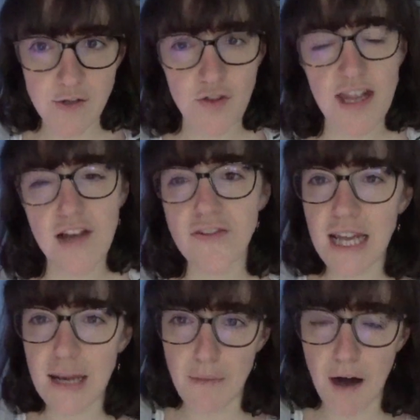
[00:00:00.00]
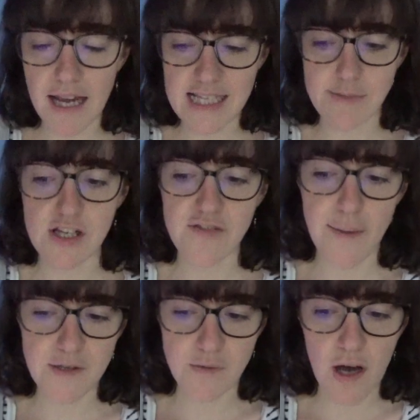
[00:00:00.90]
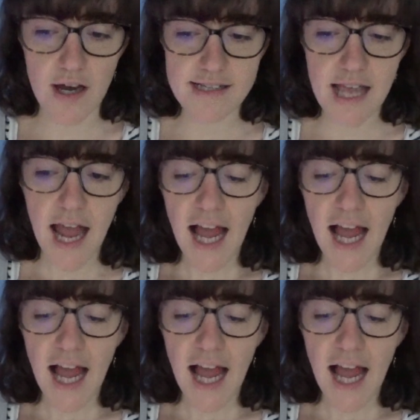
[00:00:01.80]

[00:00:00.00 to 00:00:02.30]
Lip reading: or they're definitely among his most famous works.